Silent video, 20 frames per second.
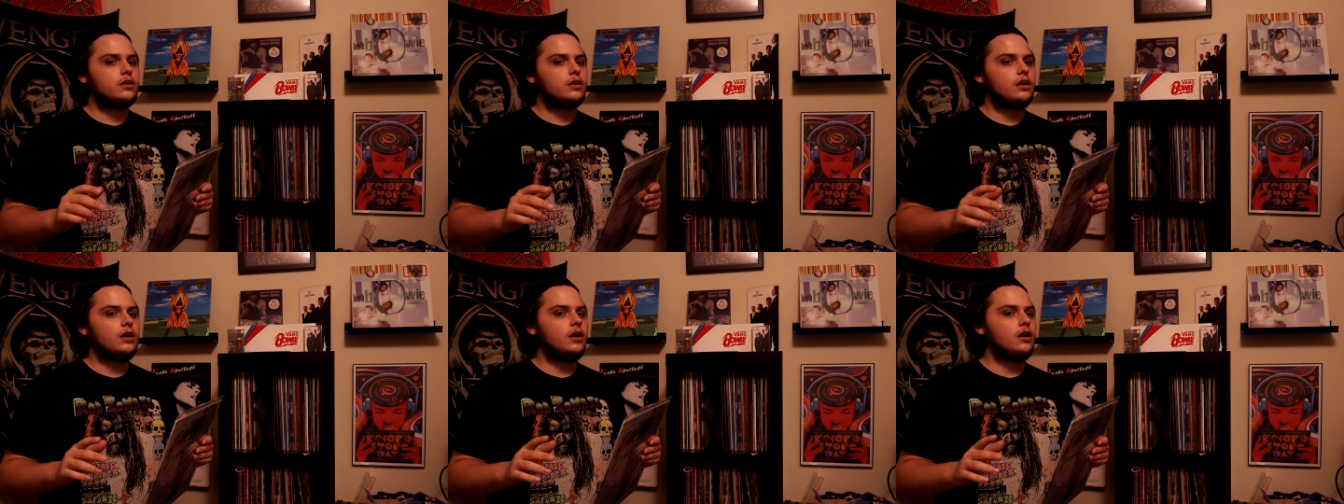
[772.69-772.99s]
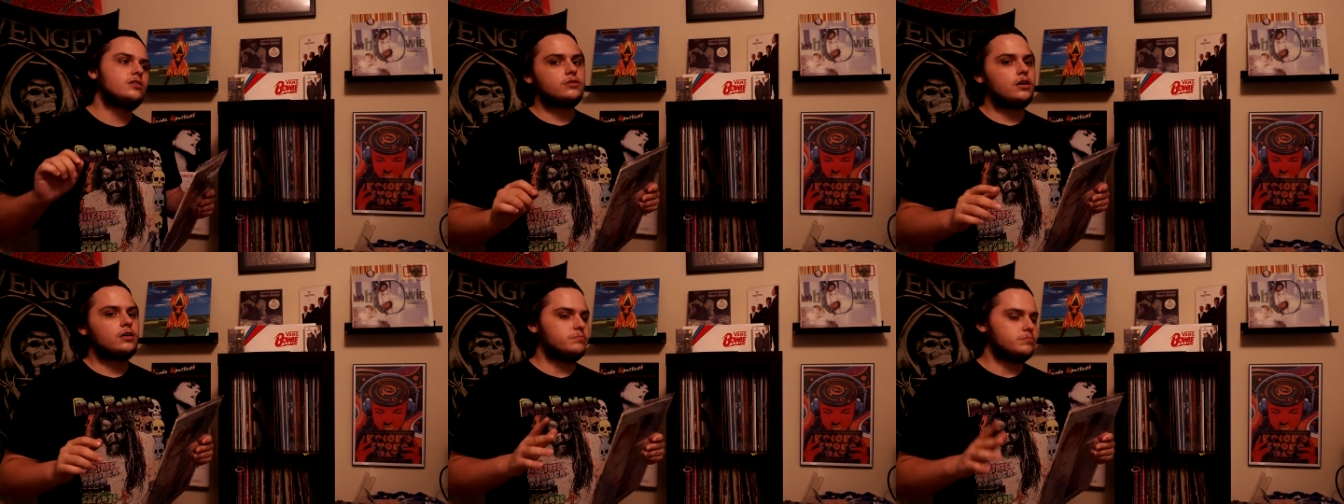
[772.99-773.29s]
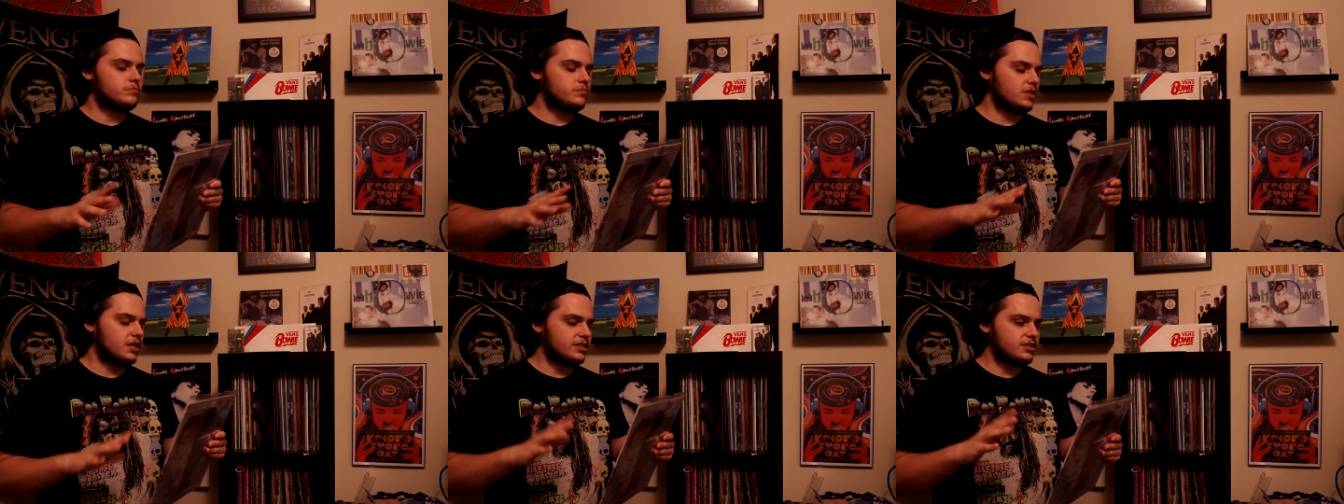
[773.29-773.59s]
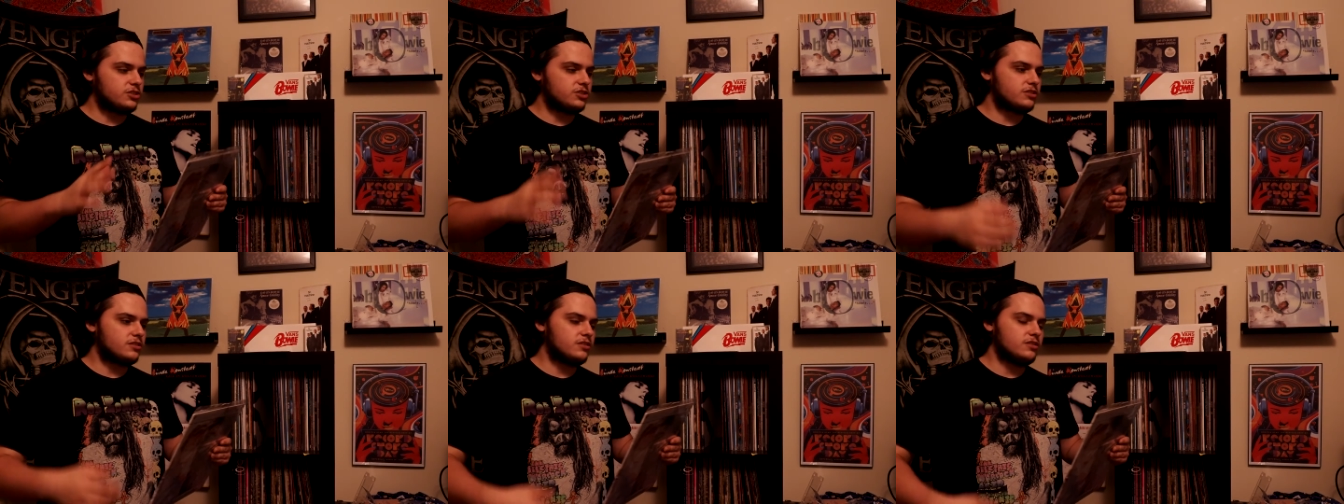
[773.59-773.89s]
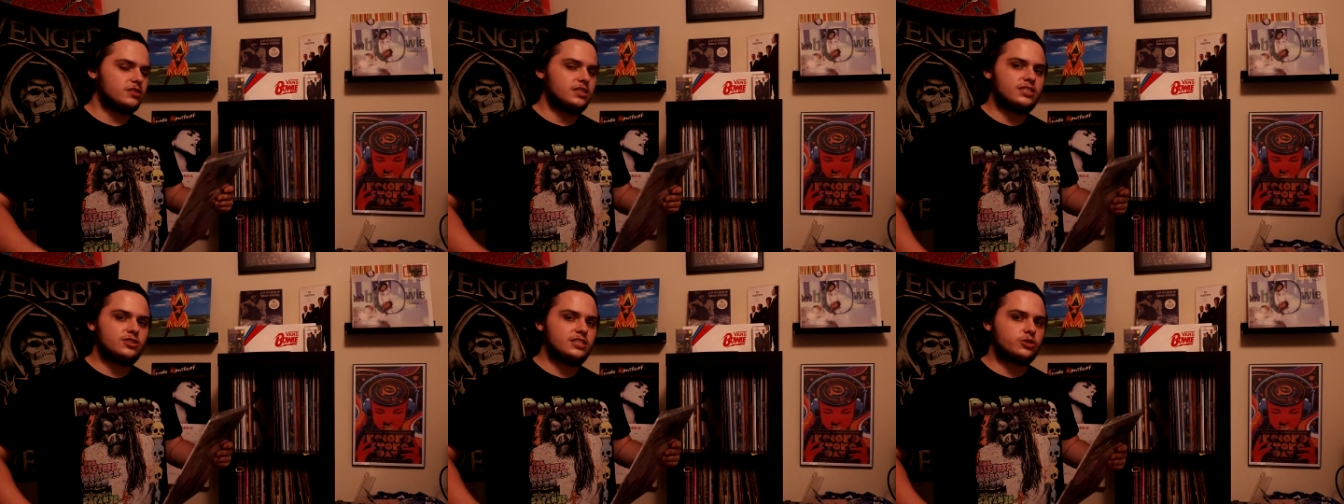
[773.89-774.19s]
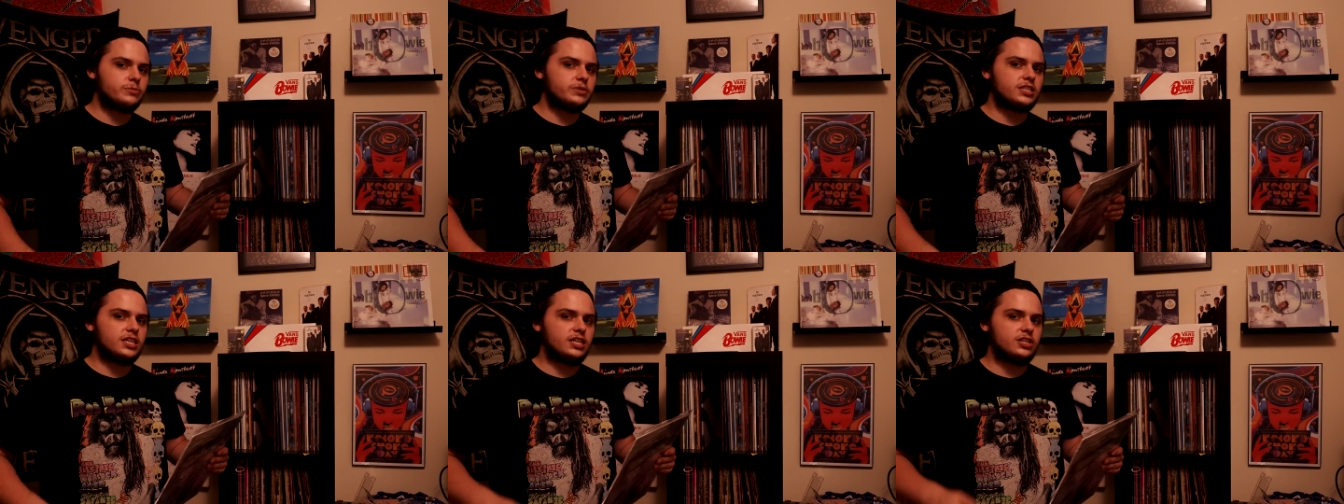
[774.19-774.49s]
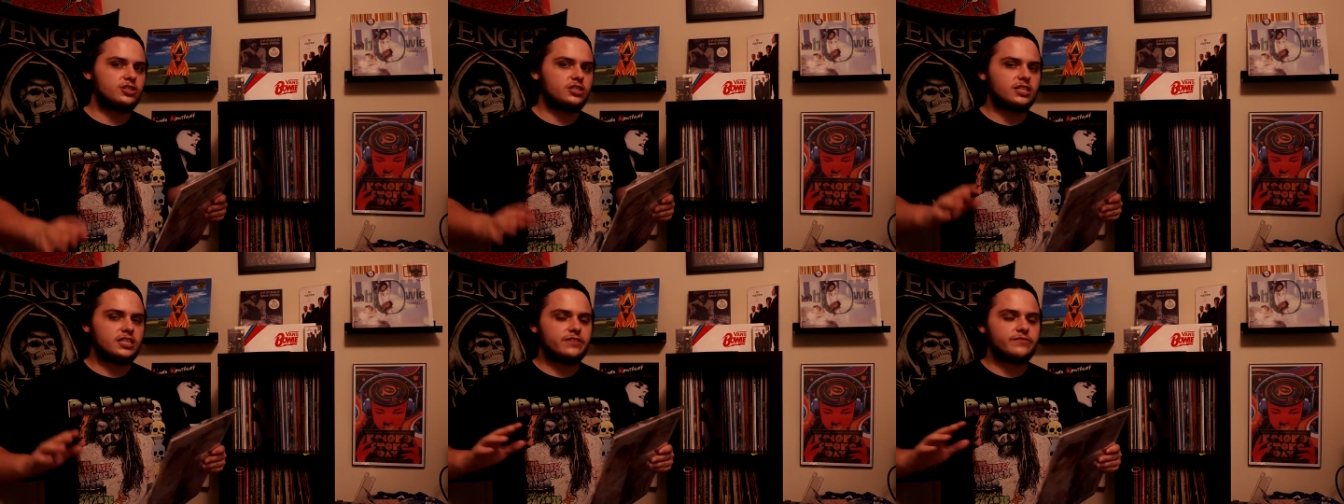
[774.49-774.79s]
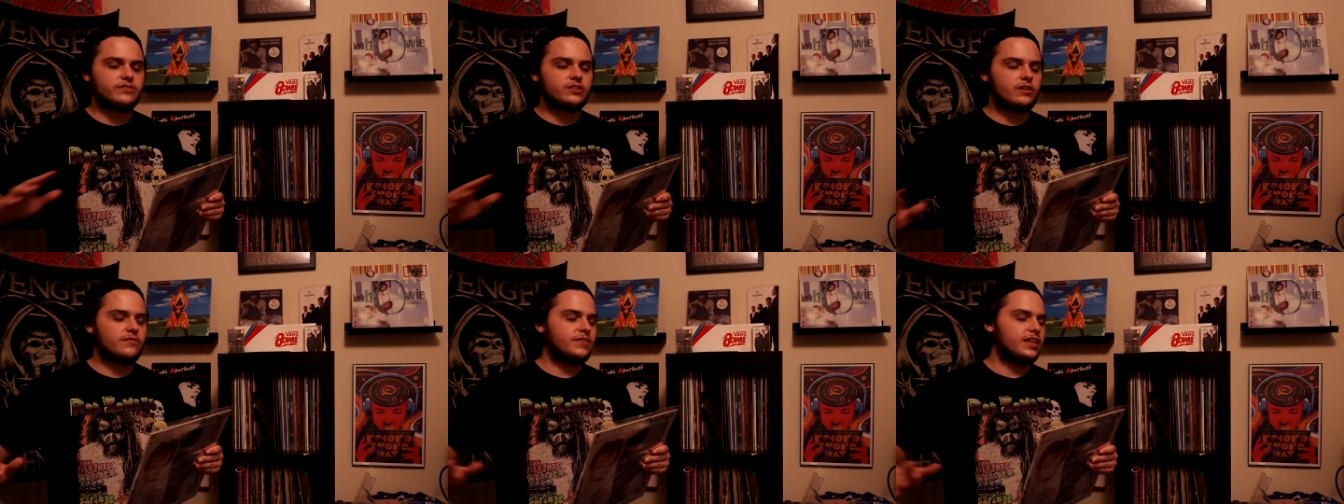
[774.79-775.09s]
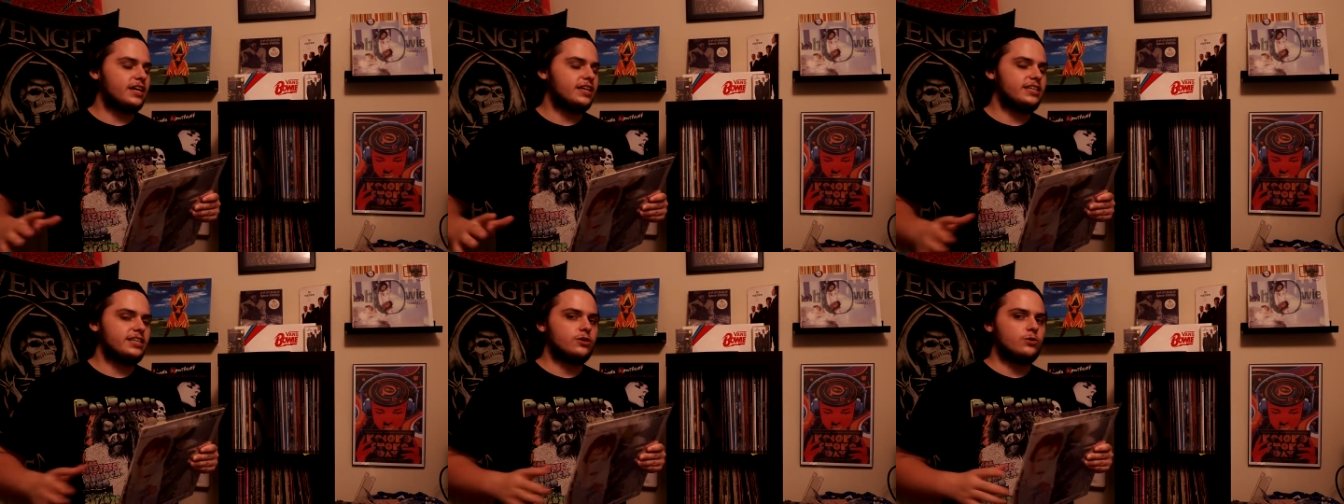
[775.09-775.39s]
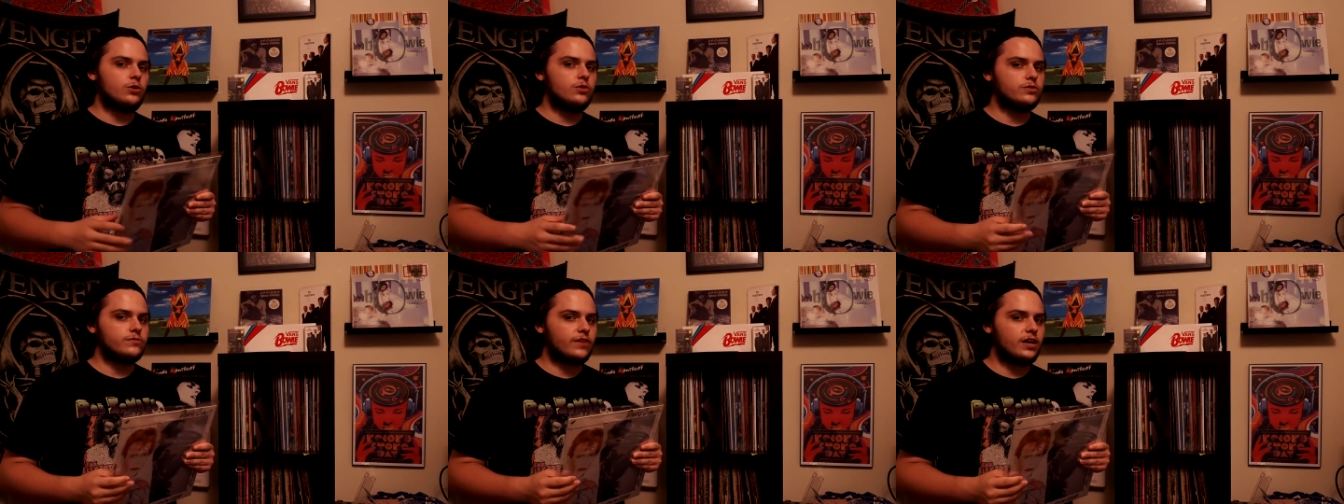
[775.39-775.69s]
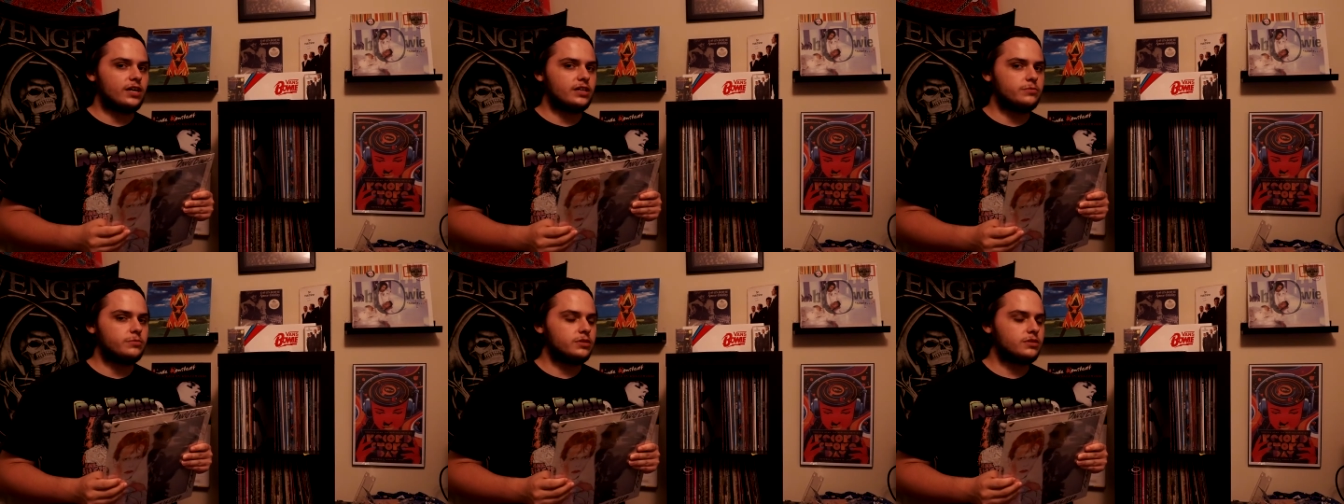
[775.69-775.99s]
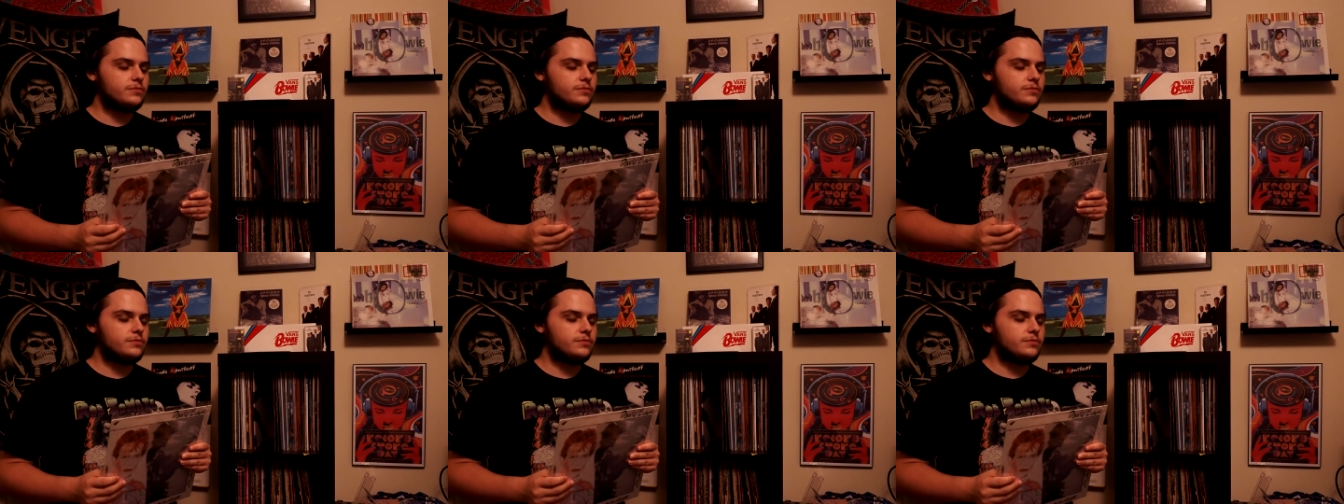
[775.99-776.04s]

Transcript: Like, just the instrumentation, it gives off that Heroes vibe.